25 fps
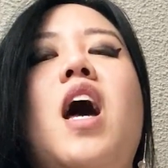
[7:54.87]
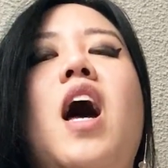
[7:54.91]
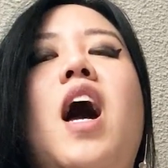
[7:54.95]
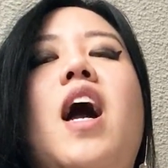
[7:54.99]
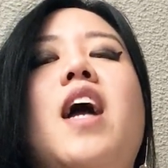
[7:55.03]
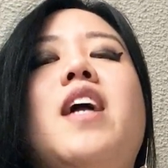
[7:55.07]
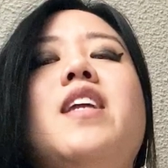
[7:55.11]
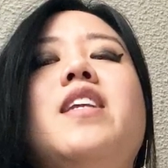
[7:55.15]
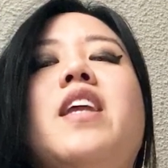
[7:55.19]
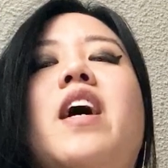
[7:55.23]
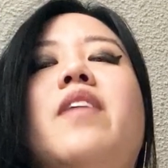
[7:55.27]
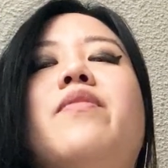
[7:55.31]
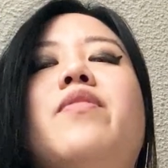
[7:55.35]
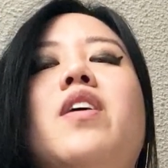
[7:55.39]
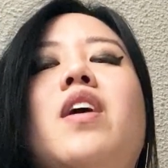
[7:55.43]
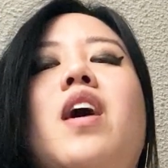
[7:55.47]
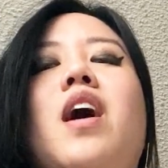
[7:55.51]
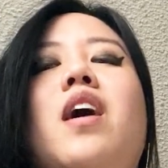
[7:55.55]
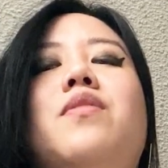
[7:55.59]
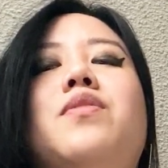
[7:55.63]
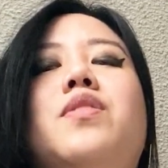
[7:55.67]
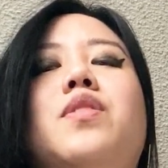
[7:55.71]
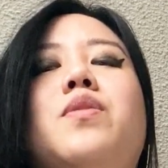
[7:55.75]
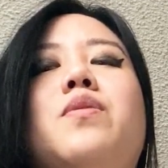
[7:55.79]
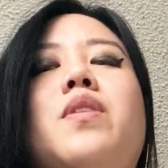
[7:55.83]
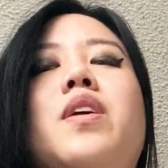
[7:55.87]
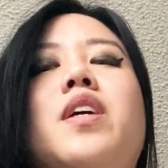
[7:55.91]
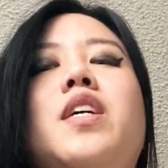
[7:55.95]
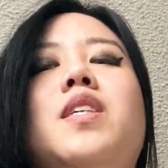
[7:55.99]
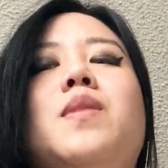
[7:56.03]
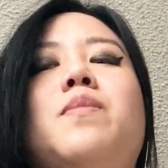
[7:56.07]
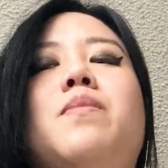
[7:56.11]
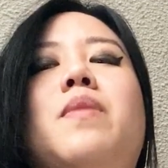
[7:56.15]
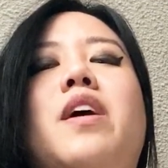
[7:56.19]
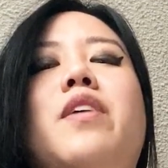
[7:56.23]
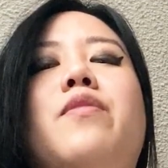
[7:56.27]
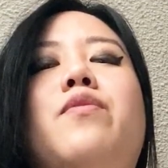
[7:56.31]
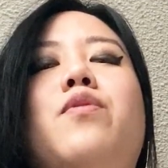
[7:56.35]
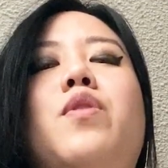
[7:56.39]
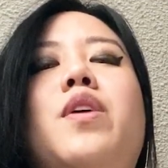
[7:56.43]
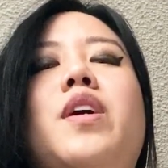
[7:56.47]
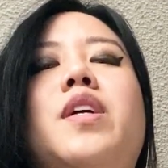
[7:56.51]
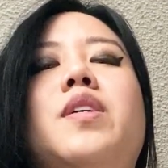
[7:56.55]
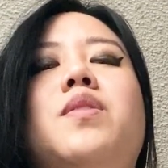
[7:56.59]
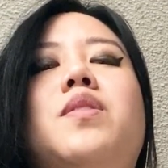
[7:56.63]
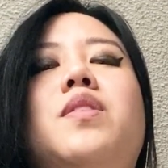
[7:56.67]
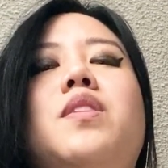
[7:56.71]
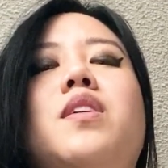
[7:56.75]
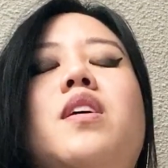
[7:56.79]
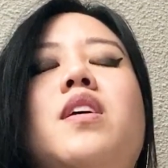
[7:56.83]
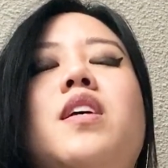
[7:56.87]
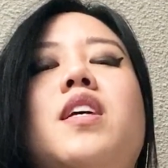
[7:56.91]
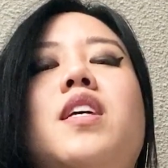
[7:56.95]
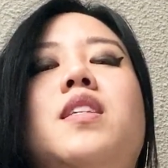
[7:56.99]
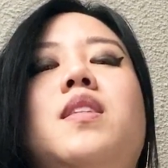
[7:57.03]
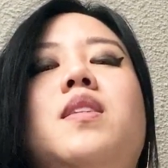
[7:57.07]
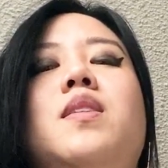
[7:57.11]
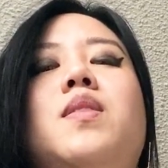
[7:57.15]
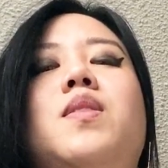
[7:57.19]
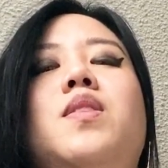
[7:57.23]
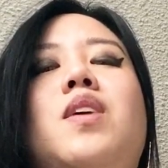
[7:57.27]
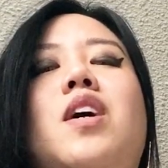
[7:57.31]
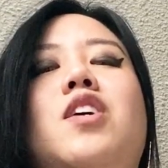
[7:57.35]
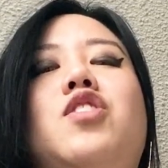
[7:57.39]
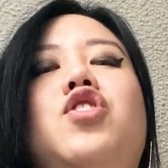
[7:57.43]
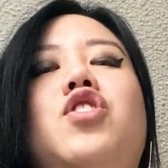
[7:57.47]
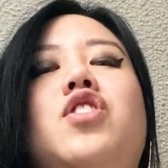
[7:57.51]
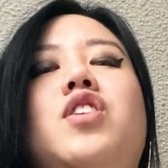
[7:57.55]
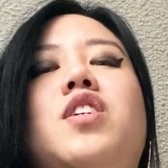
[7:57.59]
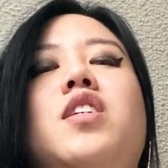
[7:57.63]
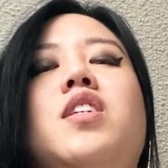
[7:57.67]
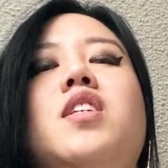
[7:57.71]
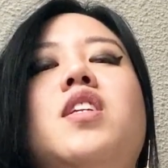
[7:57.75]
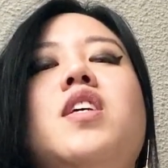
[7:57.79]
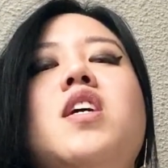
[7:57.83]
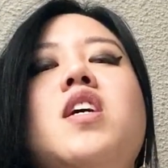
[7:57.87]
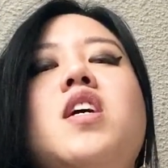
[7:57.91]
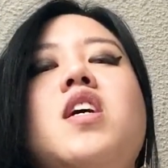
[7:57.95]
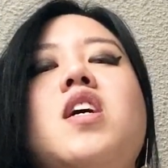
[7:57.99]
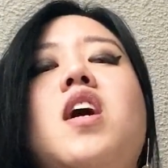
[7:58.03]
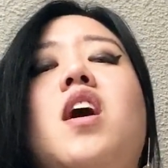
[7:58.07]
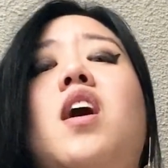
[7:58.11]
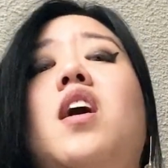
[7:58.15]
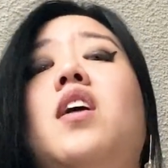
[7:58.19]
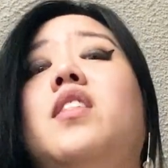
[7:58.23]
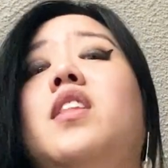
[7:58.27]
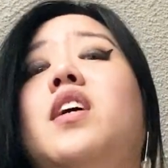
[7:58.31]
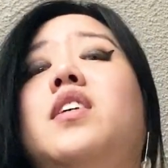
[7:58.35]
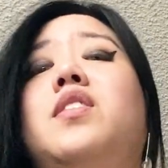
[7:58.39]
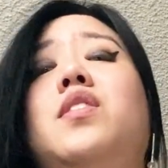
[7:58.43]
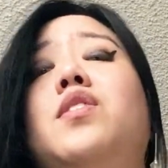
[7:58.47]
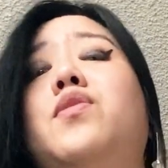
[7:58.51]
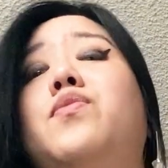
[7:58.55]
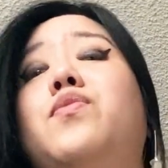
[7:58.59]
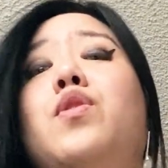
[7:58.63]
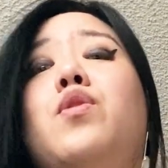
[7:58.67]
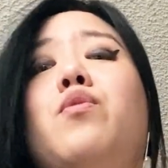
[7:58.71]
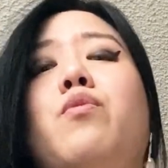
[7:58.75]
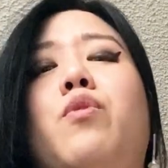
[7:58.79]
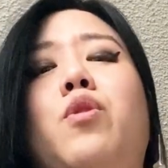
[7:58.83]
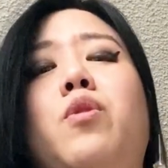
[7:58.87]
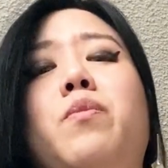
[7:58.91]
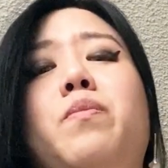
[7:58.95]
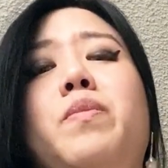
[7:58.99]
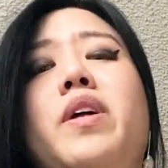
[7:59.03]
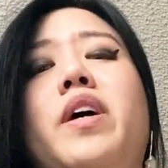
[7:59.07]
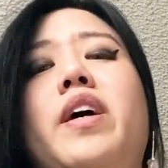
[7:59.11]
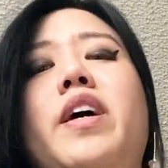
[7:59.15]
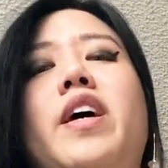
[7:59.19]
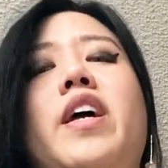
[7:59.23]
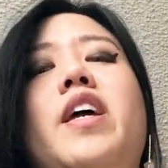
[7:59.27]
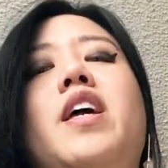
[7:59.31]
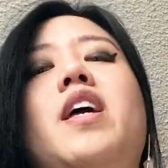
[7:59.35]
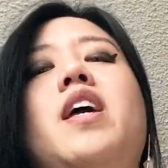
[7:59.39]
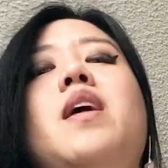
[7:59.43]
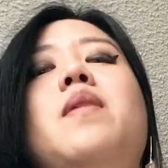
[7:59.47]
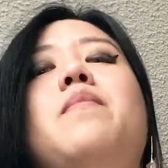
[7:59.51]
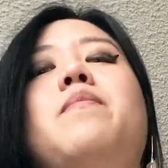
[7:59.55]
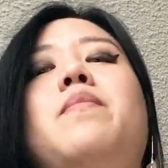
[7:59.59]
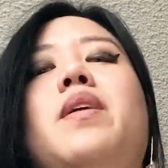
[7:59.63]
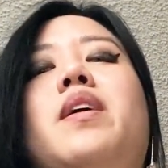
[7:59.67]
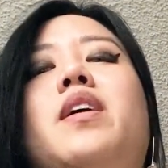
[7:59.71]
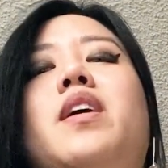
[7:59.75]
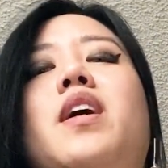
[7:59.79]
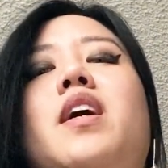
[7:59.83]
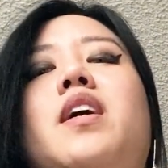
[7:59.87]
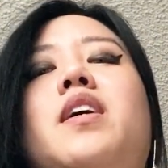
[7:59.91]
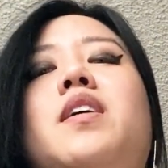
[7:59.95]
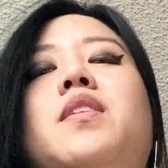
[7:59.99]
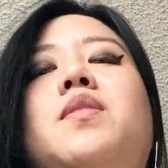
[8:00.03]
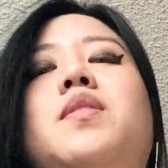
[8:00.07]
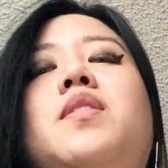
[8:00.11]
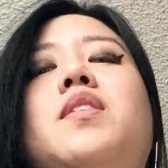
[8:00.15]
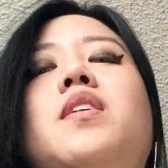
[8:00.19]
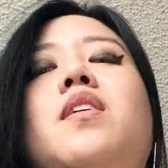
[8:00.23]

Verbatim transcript: I never have to raise my voice in session, unless it's for roleplay, because